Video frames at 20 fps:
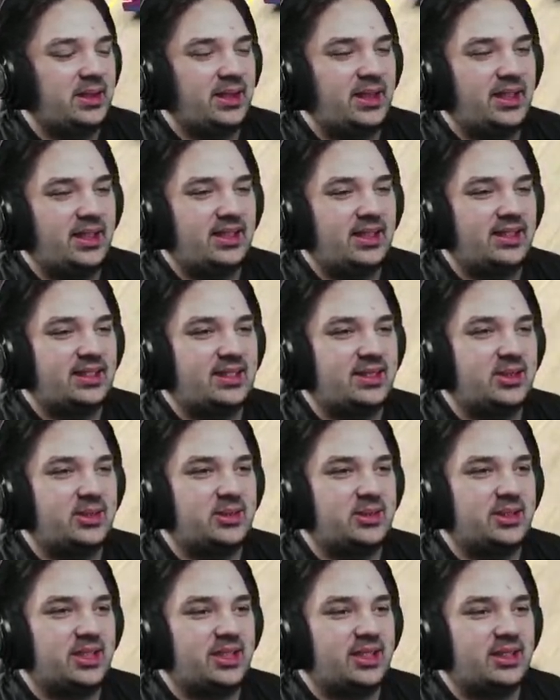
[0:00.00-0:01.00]
it's cool
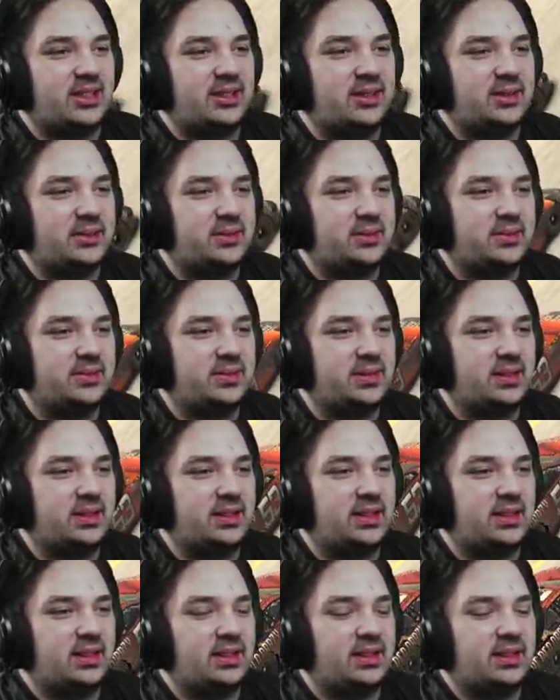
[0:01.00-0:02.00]
as hell.
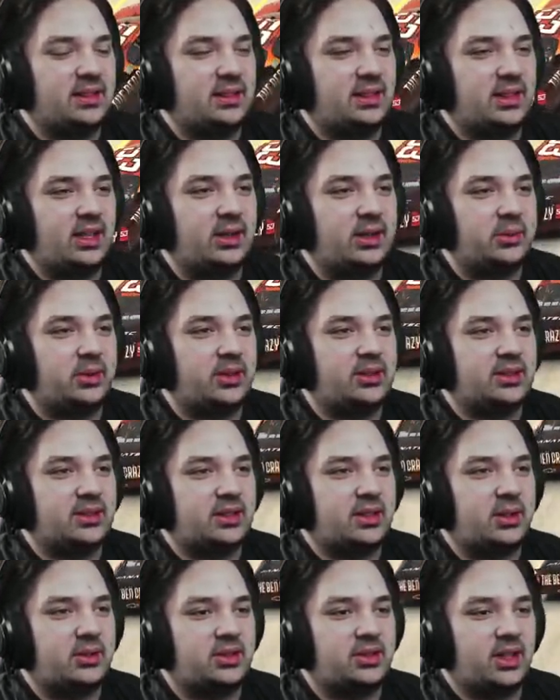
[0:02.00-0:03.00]
Anyways,
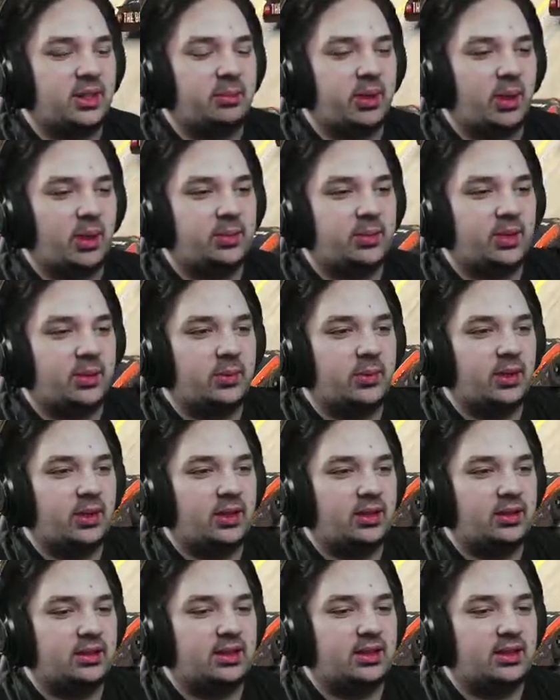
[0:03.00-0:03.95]
Cozy got bopped in the wall.